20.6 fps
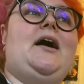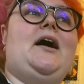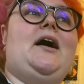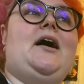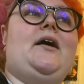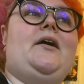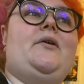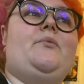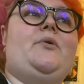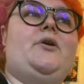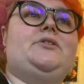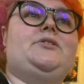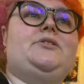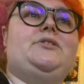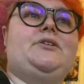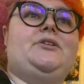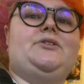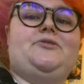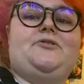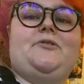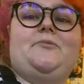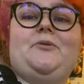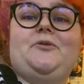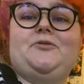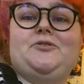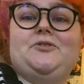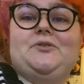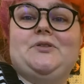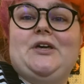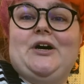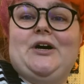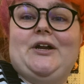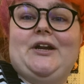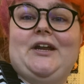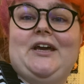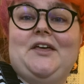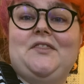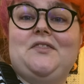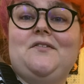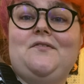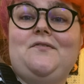uh, want to contribute to the
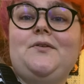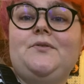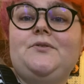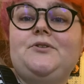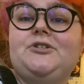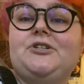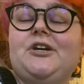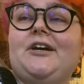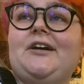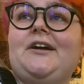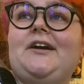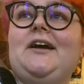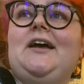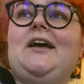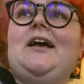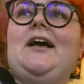awning in the future